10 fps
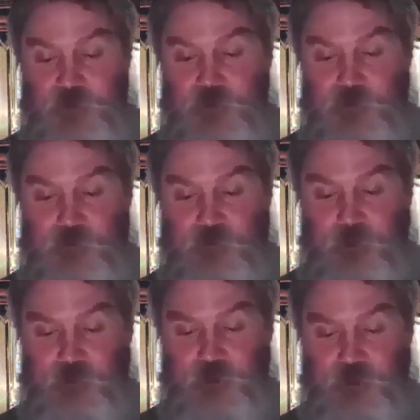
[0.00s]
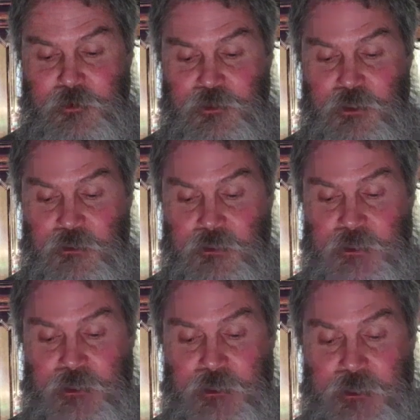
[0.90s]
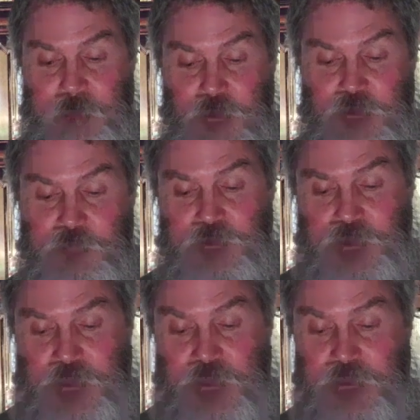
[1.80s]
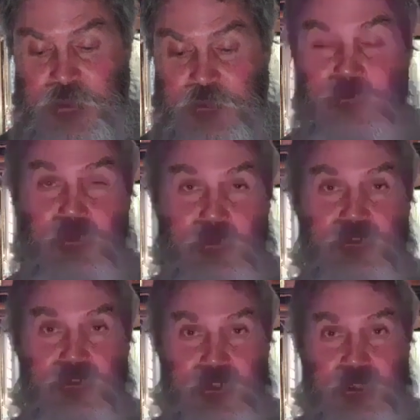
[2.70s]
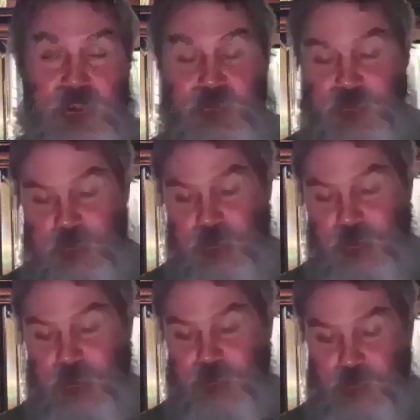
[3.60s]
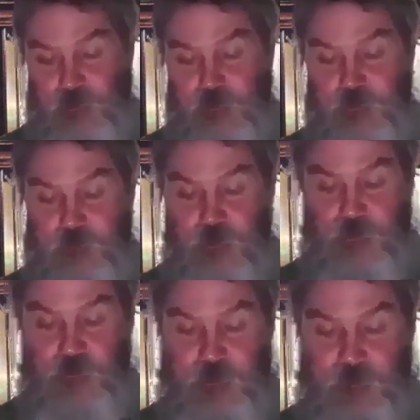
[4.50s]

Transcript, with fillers: of the Roman Jewish revolts who return and the land blooms again and the ruined cities and